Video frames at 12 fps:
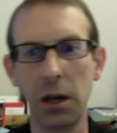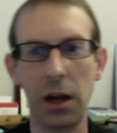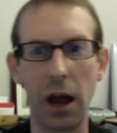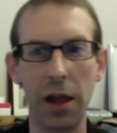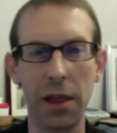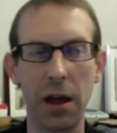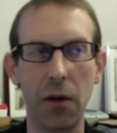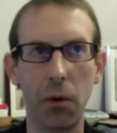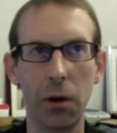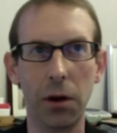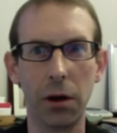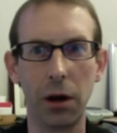and that
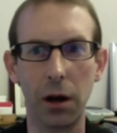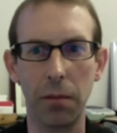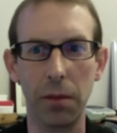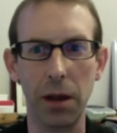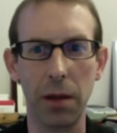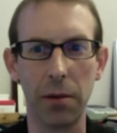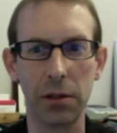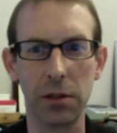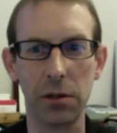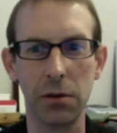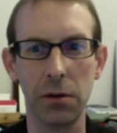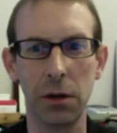will be able
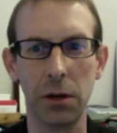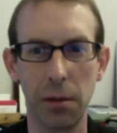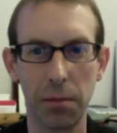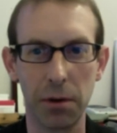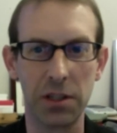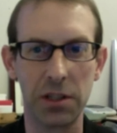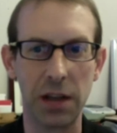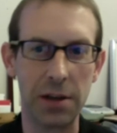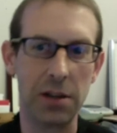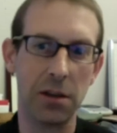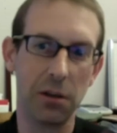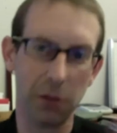to present
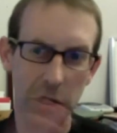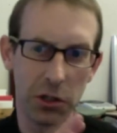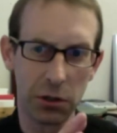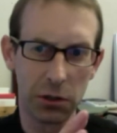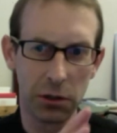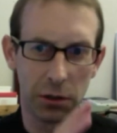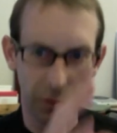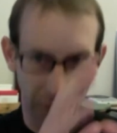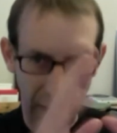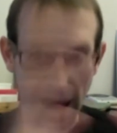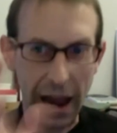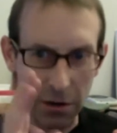the original
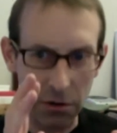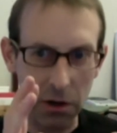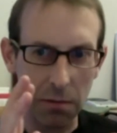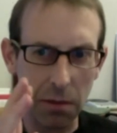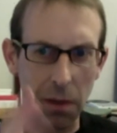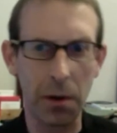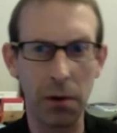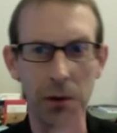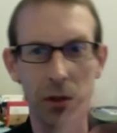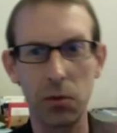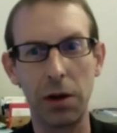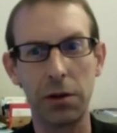handwritten memo as
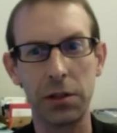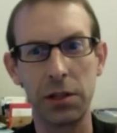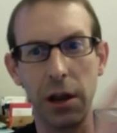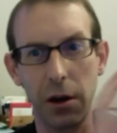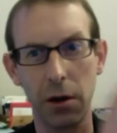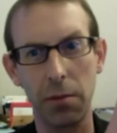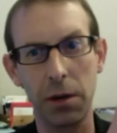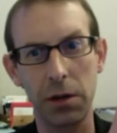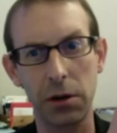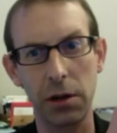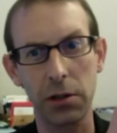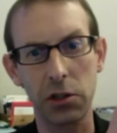well as the Arabic
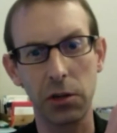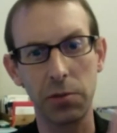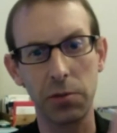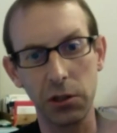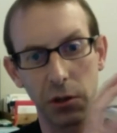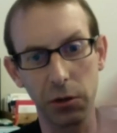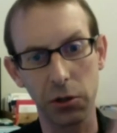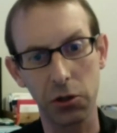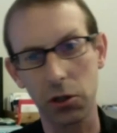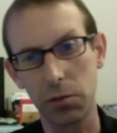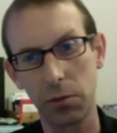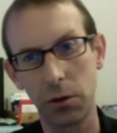transcription, so it's
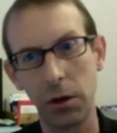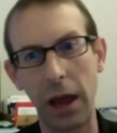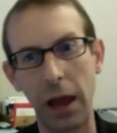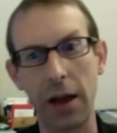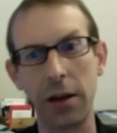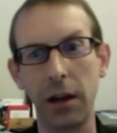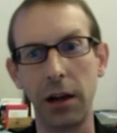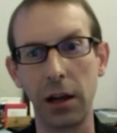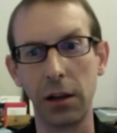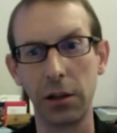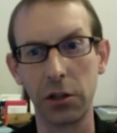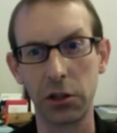searchable, and an
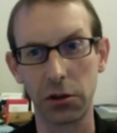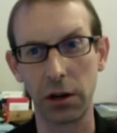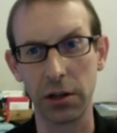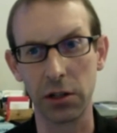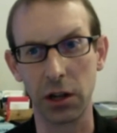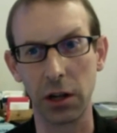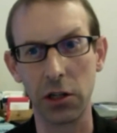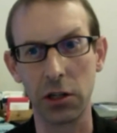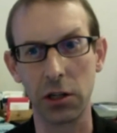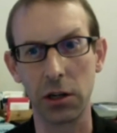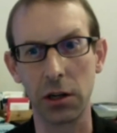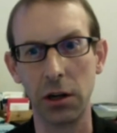English
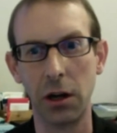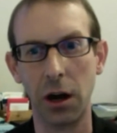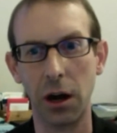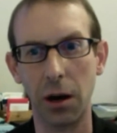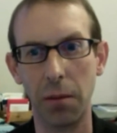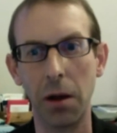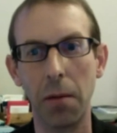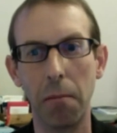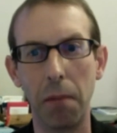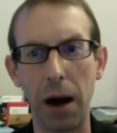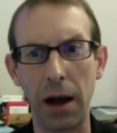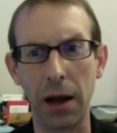translation
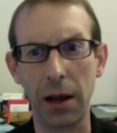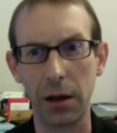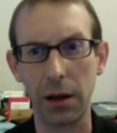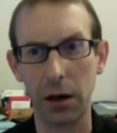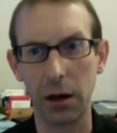by